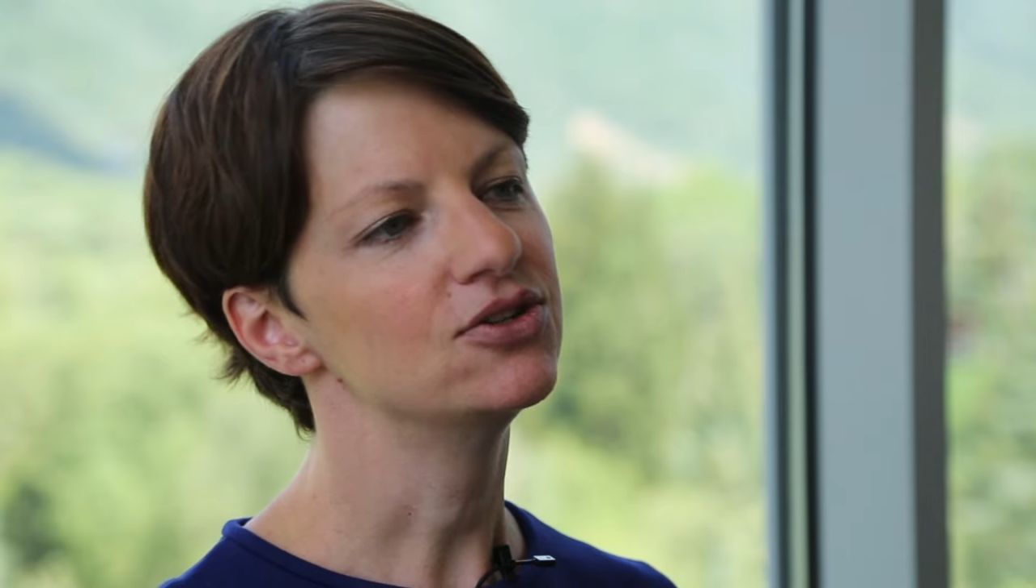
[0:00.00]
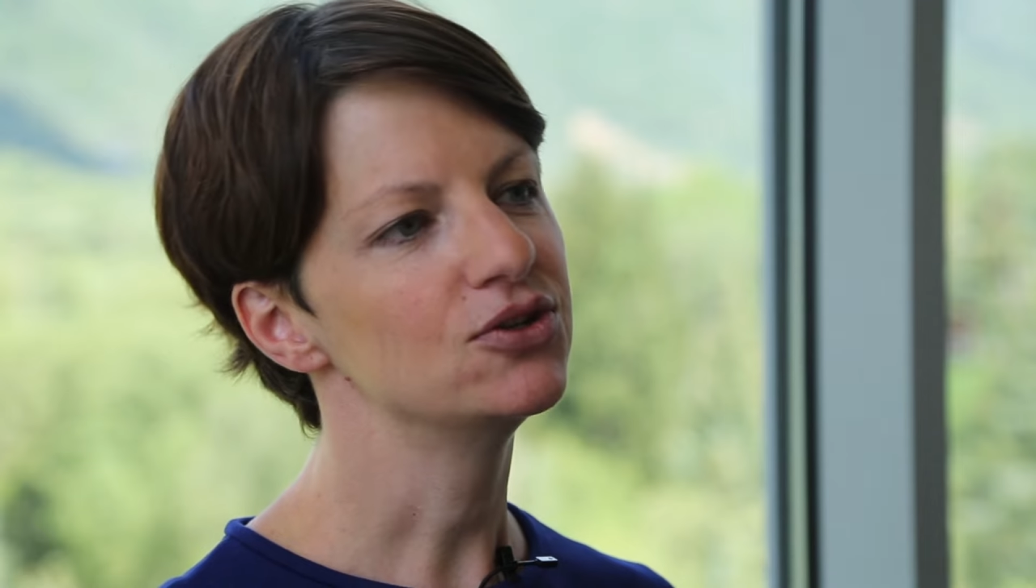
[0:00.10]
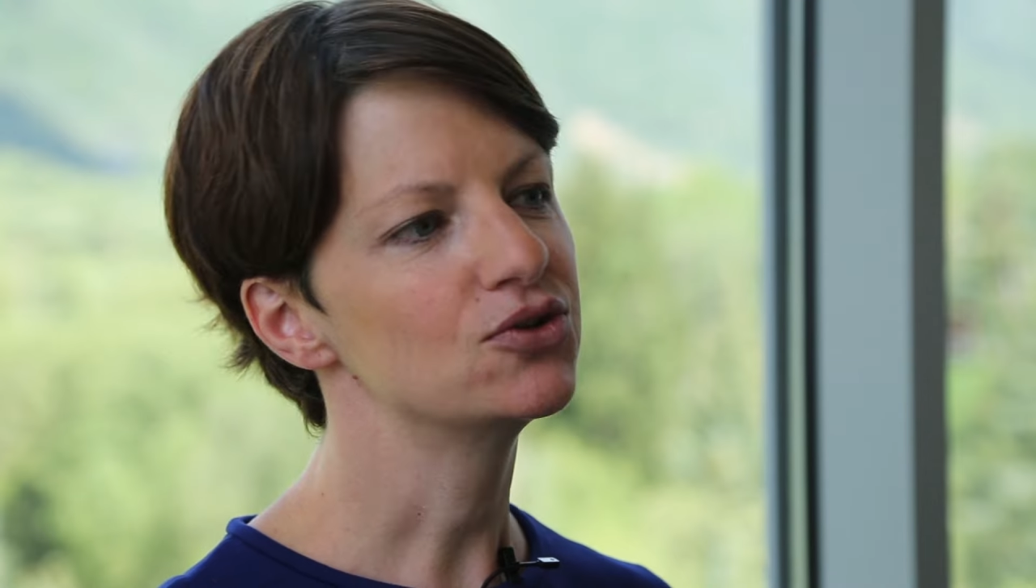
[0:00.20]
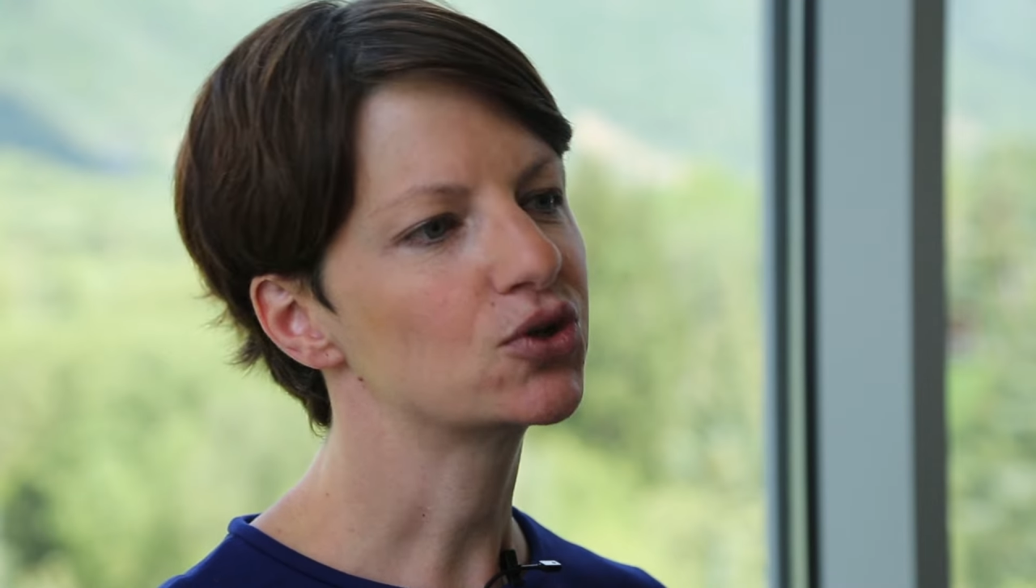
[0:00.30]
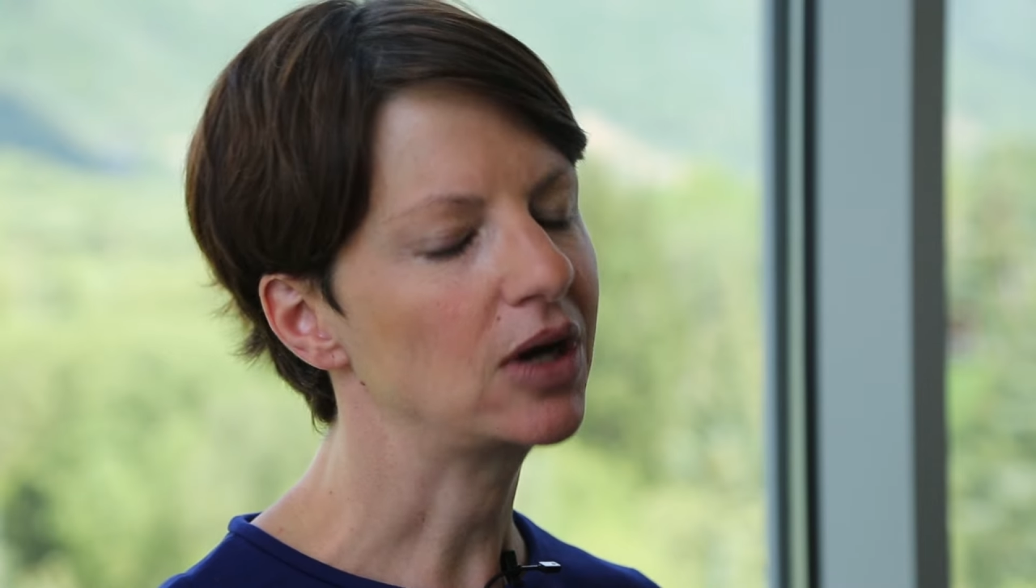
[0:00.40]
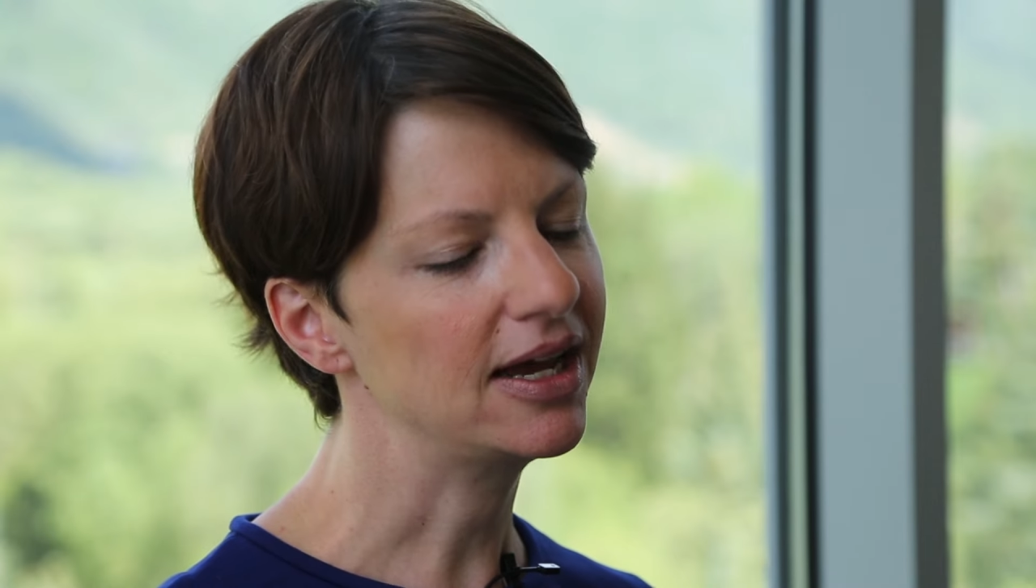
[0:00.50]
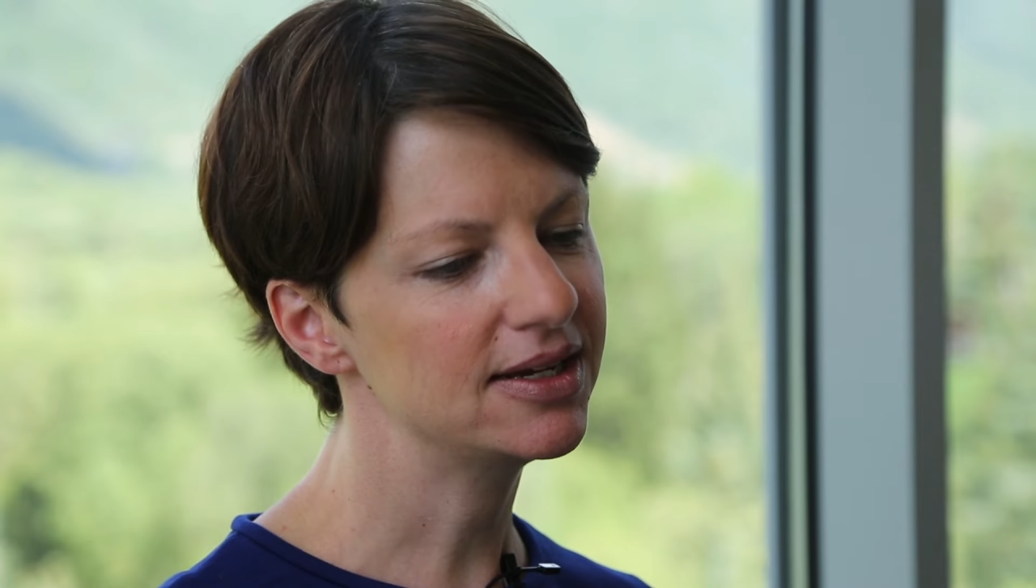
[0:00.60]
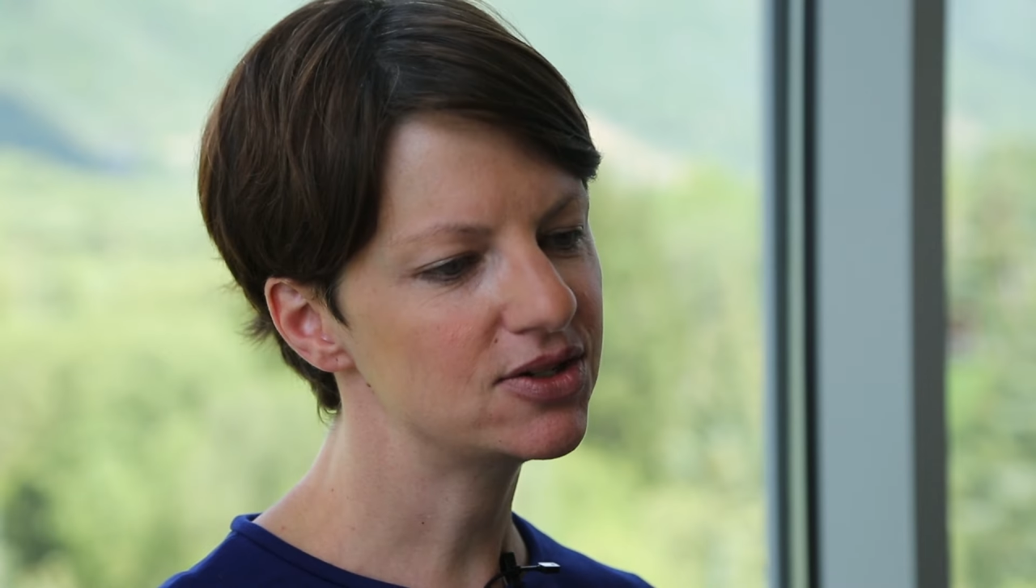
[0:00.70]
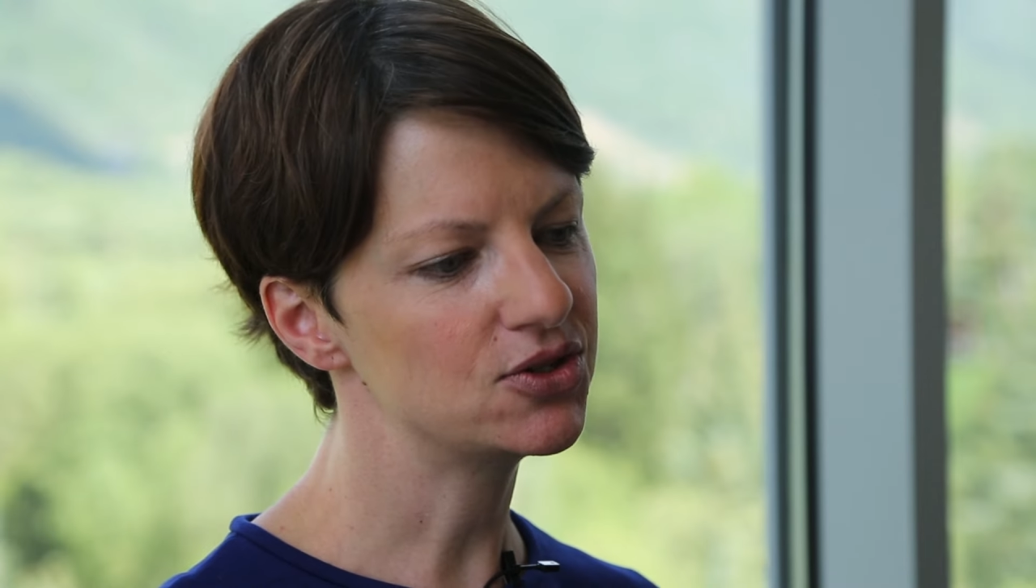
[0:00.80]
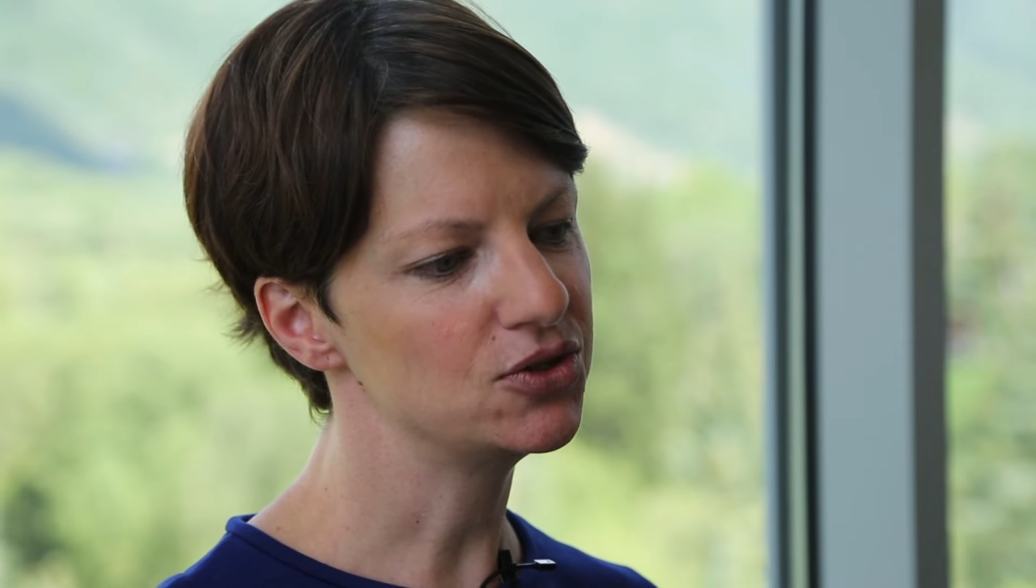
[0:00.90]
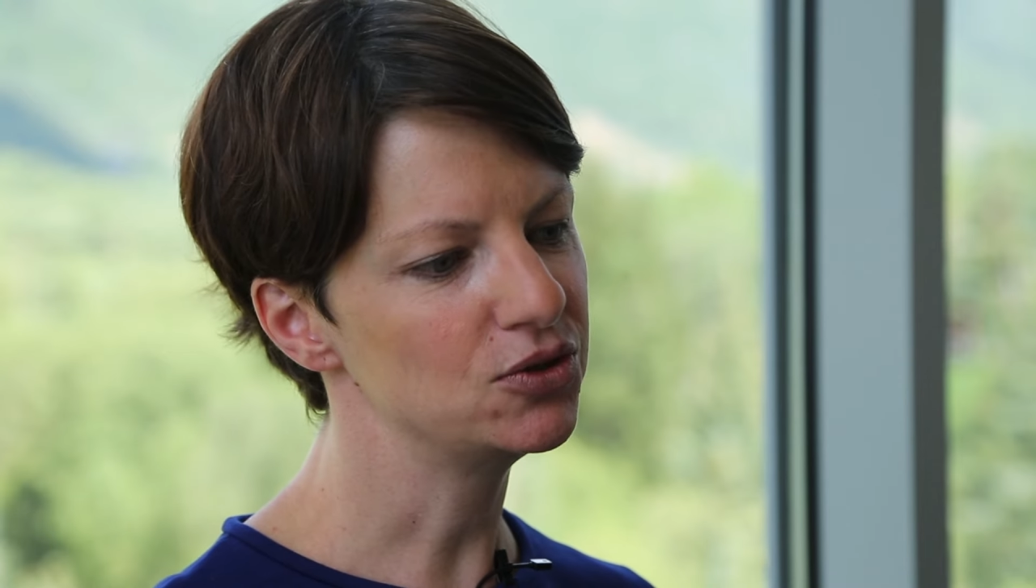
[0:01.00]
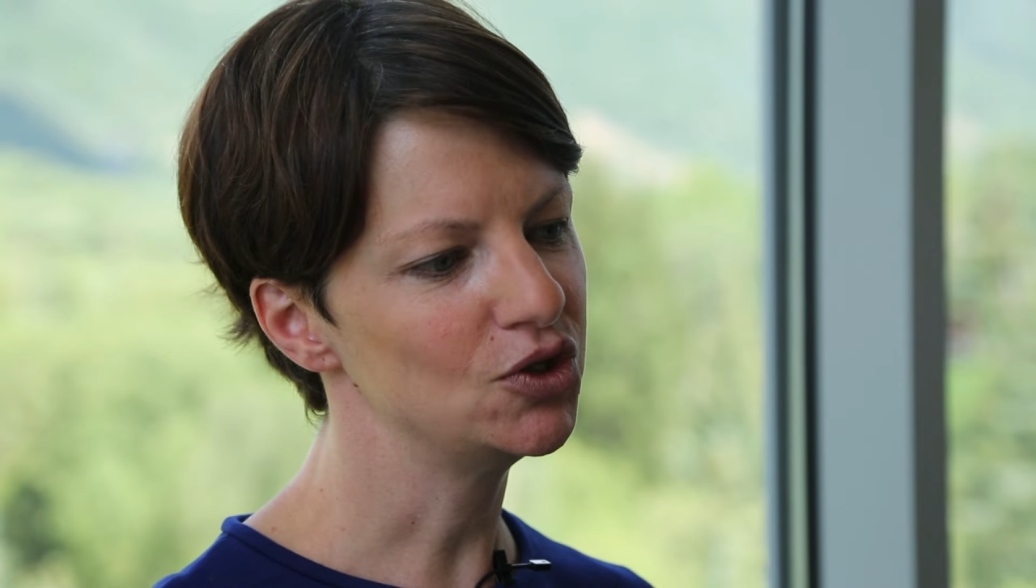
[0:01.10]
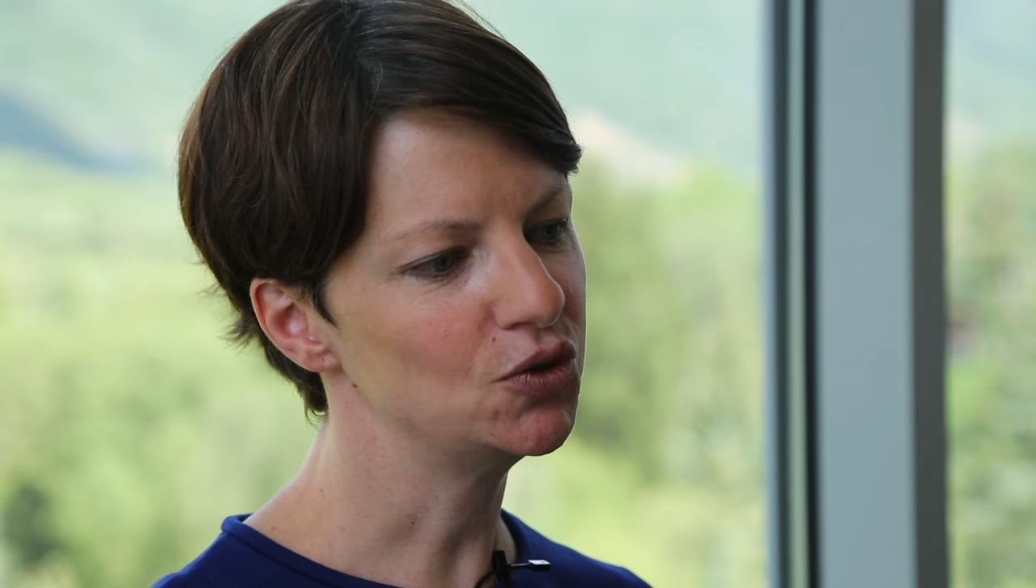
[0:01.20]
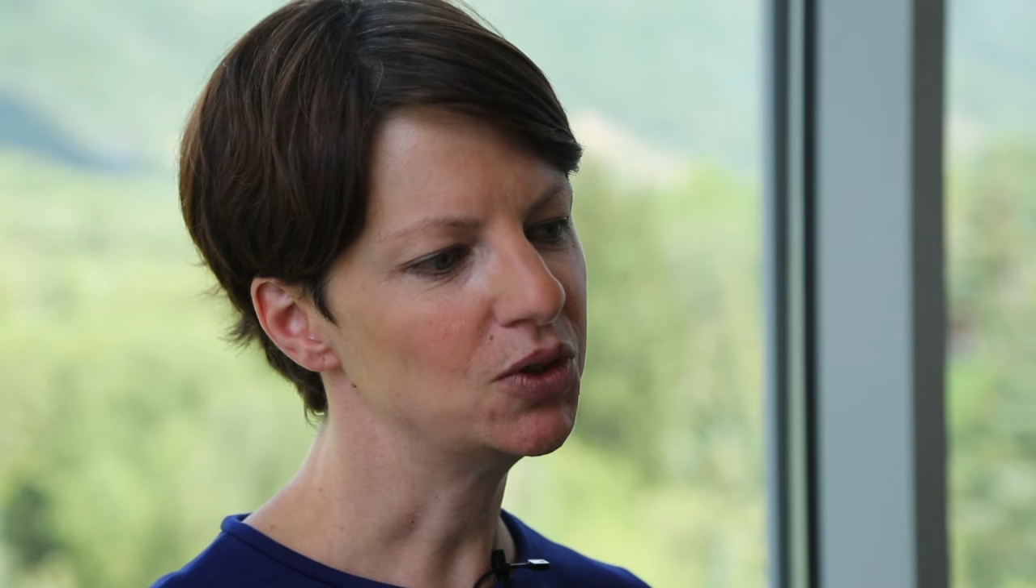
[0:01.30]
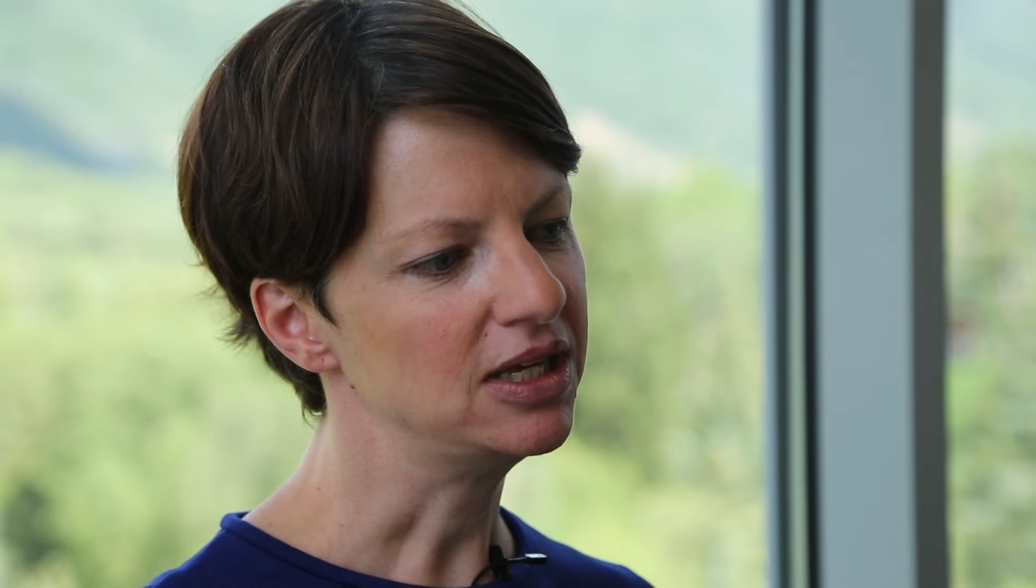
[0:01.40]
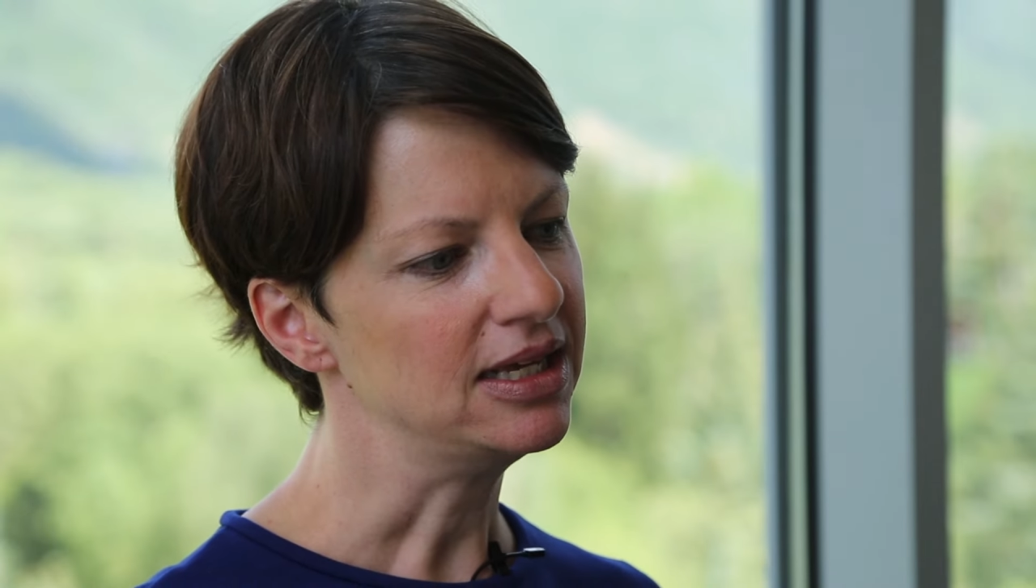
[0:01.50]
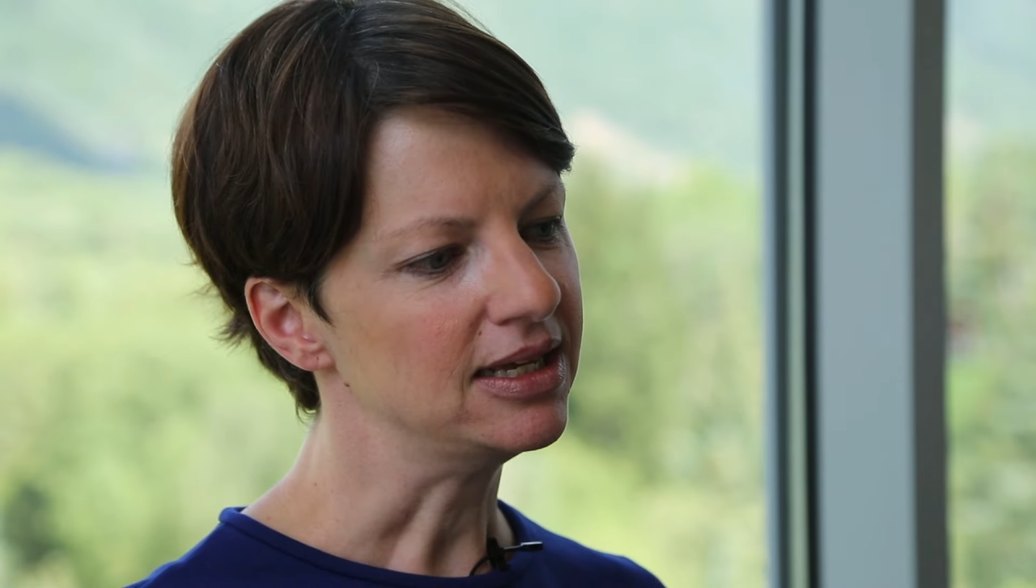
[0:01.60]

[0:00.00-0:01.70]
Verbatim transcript: to try to